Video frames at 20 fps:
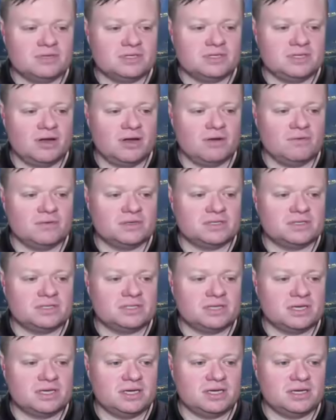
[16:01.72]
you know it
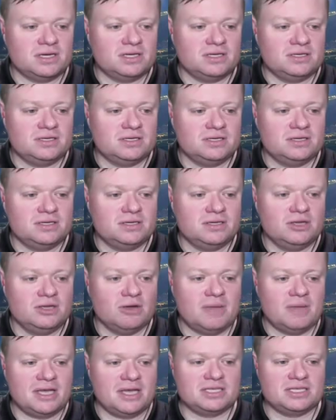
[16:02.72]
was you know,
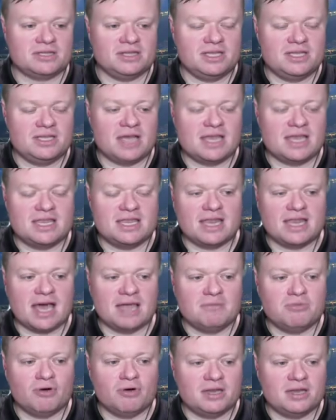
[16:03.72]
basically
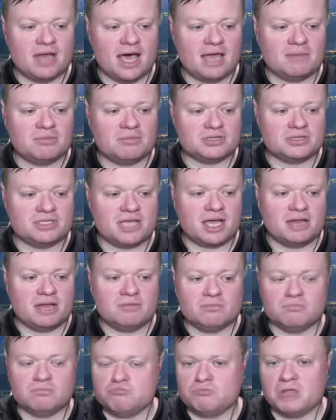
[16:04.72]
99.9%
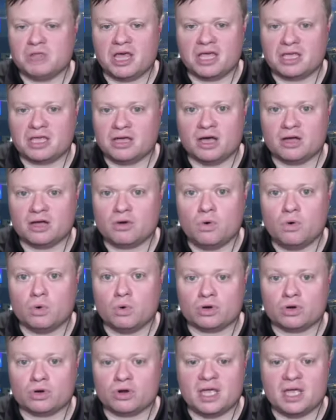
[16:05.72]
like a
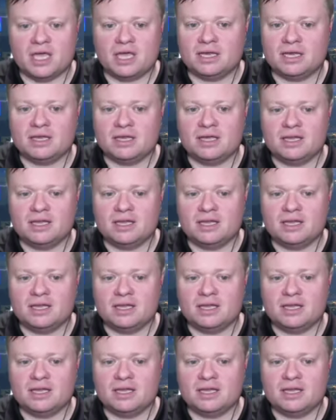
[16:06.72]
quarter in.